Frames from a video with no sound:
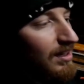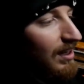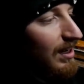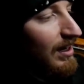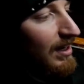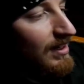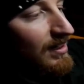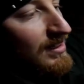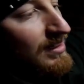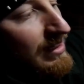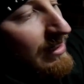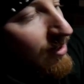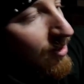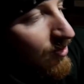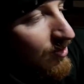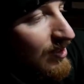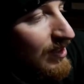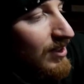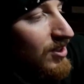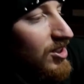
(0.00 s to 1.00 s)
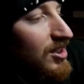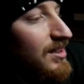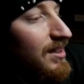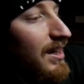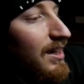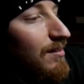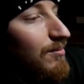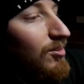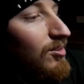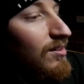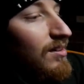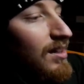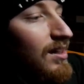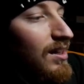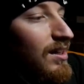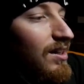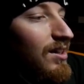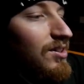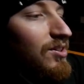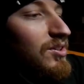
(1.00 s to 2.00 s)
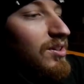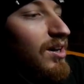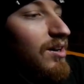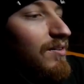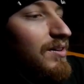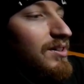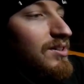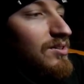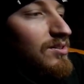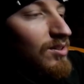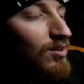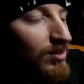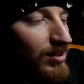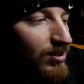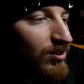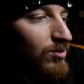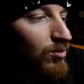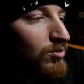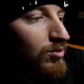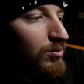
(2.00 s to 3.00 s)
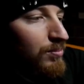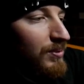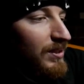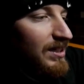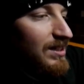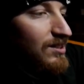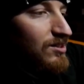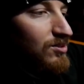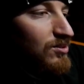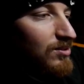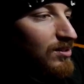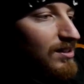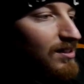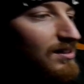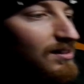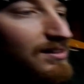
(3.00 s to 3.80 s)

and the O T G cable. You're going to go to your Google Play Store,